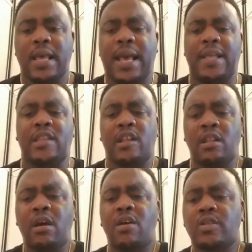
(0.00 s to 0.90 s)
And the
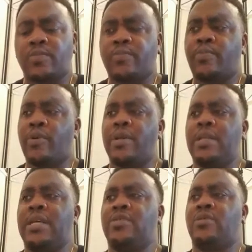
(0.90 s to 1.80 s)
last point
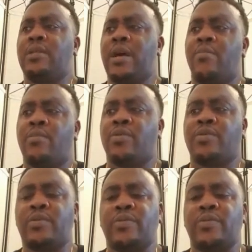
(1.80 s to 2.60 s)
that stood out most